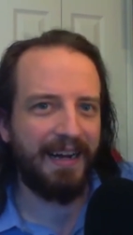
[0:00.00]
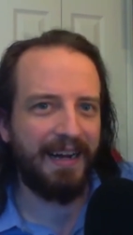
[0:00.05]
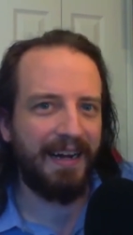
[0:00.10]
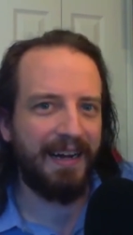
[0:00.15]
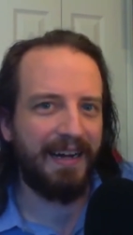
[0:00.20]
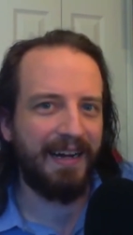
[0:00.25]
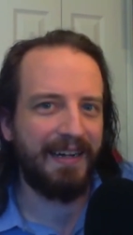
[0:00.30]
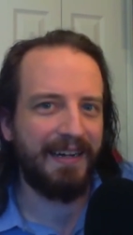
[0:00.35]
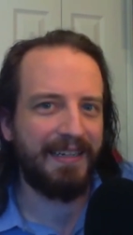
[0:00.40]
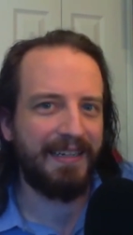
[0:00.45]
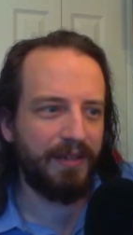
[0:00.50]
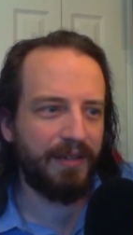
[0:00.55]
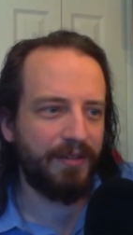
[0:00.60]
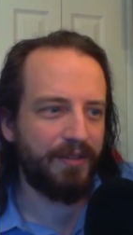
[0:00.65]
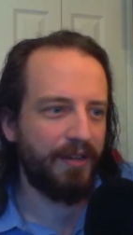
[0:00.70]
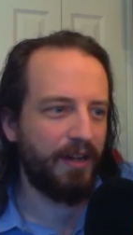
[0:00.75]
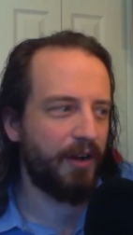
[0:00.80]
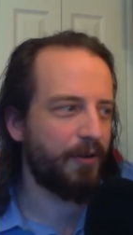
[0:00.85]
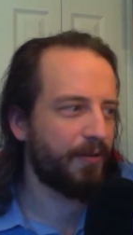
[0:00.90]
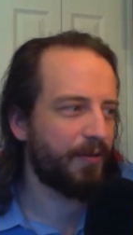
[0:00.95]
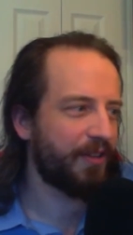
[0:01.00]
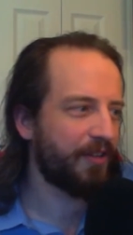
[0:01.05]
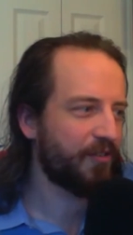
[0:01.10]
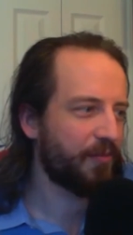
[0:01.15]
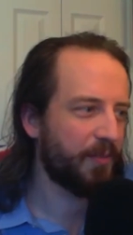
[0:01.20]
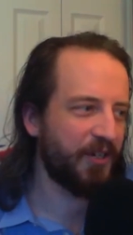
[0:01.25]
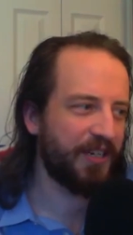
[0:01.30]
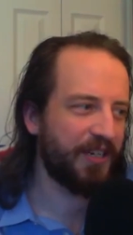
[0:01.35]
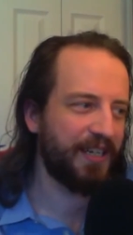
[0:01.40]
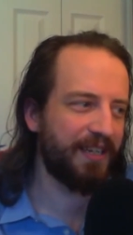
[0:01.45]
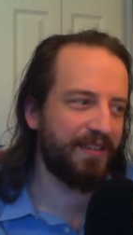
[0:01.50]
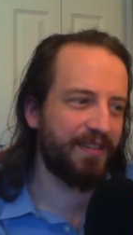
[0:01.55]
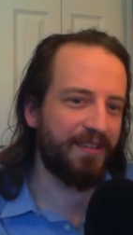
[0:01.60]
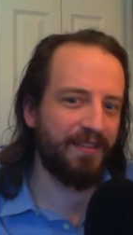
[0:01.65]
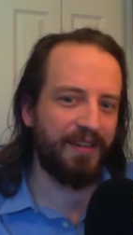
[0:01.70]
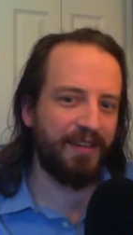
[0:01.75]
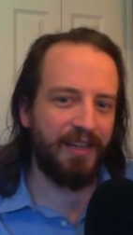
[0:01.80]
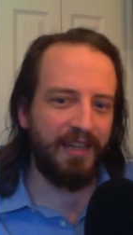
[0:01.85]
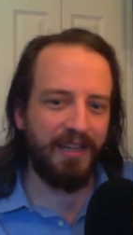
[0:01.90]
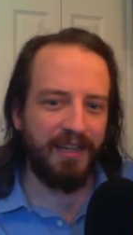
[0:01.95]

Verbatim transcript: Uh, so this book is